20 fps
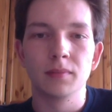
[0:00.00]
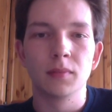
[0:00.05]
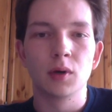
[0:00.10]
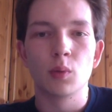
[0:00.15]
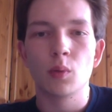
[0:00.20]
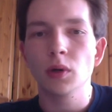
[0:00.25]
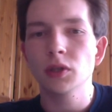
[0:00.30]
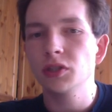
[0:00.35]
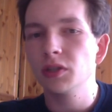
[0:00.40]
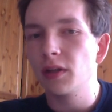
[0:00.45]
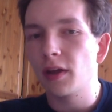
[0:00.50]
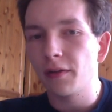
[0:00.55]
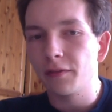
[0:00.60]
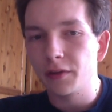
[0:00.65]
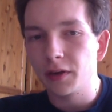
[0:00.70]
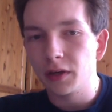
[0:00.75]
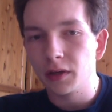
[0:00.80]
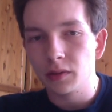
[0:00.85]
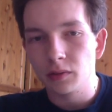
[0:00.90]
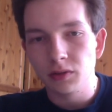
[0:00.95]
Watch a lot of
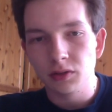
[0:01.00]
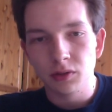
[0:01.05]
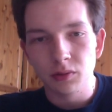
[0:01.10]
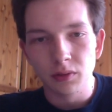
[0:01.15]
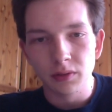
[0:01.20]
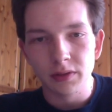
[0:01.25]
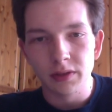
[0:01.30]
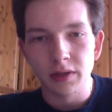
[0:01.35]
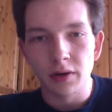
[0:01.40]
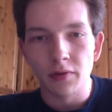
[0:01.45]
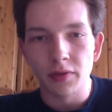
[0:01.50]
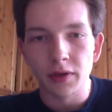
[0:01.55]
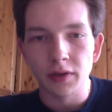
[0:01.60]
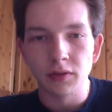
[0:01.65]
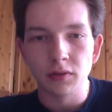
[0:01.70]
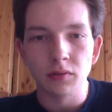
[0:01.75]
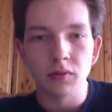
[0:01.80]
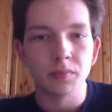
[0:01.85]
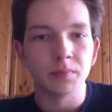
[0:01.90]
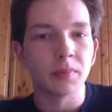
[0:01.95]
videos, you'll see how they
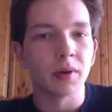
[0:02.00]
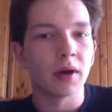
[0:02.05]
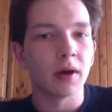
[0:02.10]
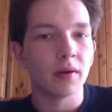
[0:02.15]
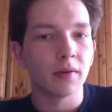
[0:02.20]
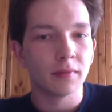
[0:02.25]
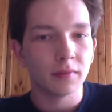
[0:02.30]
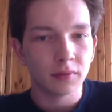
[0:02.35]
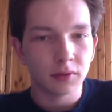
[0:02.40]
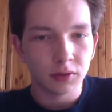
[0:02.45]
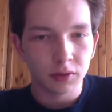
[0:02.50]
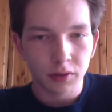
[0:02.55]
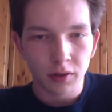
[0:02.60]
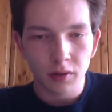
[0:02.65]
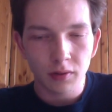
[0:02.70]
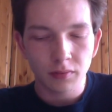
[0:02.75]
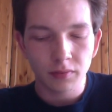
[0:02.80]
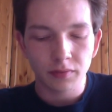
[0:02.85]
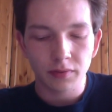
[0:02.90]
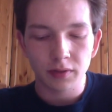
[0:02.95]
do it, but
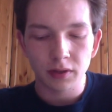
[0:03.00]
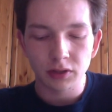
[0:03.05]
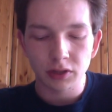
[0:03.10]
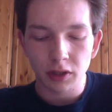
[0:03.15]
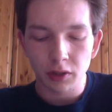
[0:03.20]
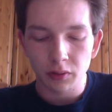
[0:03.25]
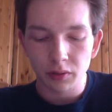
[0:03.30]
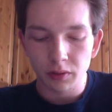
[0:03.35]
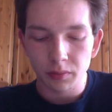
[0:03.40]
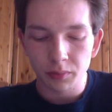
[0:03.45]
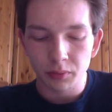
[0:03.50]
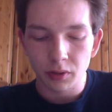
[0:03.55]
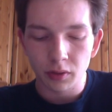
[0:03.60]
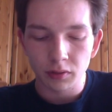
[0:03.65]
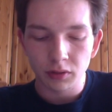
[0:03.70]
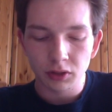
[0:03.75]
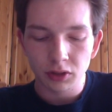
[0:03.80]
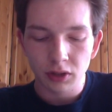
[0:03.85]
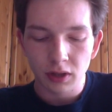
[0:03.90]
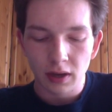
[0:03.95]
the general
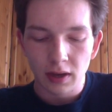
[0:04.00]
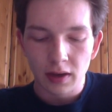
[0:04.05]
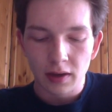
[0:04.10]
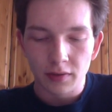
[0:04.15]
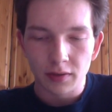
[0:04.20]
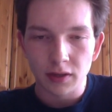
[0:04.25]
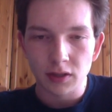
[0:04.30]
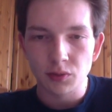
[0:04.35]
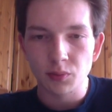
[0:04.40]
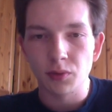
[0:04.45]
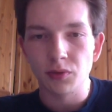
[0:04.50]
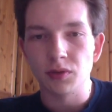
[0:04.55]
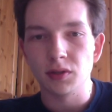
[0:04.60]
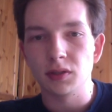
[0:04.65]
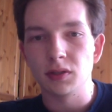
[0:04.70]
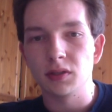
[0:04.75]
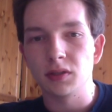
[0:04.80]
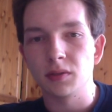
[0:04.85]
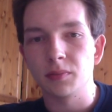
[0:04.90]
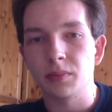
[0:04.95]
approach, that's what
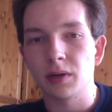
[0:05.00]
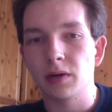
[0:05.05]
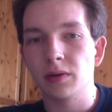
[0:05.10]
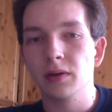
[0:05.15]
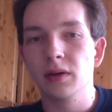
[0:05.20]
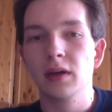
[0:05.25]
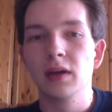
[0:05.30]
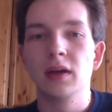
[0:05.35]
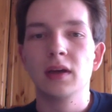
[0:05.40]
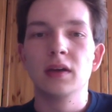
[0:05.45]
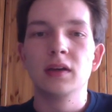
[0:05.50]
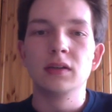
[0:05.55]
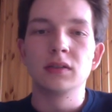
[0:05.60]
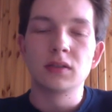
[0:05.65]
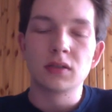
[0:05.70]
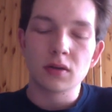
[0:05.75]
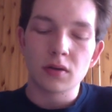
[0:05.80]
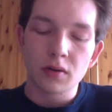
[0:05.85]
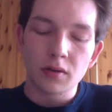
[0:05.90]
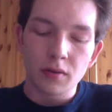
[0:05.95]
this is about.
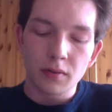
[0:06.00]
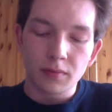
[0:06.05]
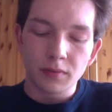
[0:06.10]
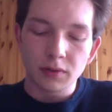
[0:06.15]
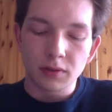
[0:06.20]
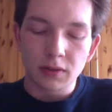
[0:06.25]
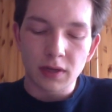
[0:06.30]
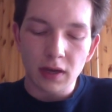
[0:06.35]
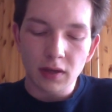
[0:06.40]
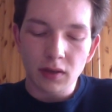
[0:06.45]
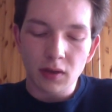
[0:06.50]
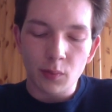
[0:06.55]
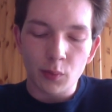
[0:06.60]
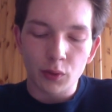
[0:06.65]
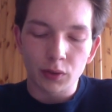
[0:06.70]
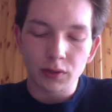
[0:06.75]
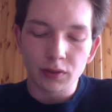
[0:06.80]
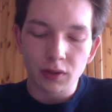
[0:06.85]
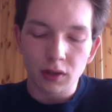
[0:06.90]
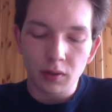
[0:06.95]
So take that
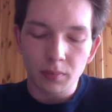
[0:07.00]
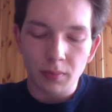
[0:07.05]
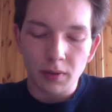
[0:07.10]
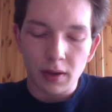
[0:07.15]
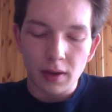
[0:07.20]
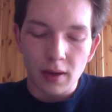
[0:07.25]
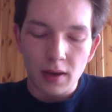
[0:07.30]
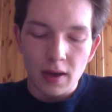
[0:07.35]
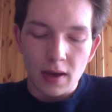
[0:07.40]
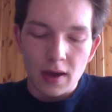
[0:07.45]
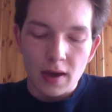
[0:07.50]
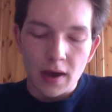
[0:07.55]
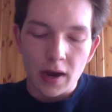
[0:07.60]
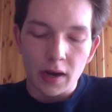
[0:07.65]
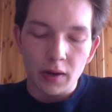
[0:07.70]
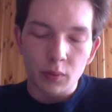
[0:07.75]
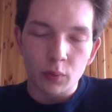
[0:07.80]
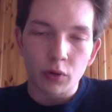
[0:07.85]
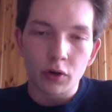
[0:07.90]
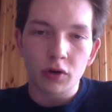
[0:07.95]
1 club
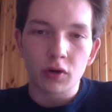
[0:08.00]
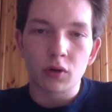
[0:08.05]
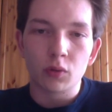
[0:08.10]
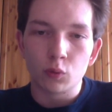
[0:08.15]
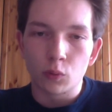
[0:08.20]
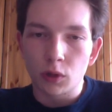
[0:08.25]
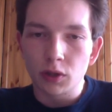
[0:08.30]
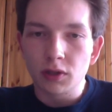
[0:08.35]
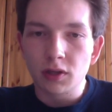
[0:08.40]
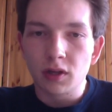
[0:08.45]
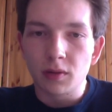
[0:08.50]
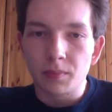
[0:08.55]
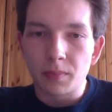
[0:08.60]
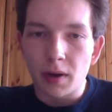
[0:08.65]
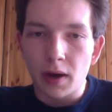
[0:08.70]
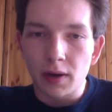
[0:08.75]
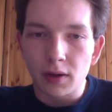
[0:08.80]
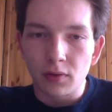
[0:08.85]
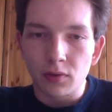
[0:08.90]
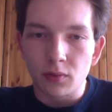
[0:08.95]
and work on 1-club
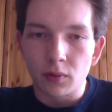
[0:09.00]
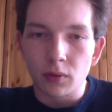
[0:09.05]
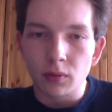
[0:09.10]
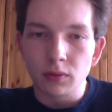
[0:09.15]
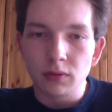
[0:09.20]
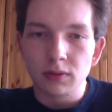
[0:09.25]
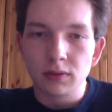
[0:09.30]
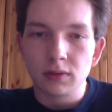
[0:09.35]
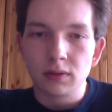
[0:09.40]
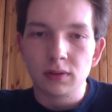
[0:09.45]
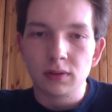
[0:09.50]
body throws.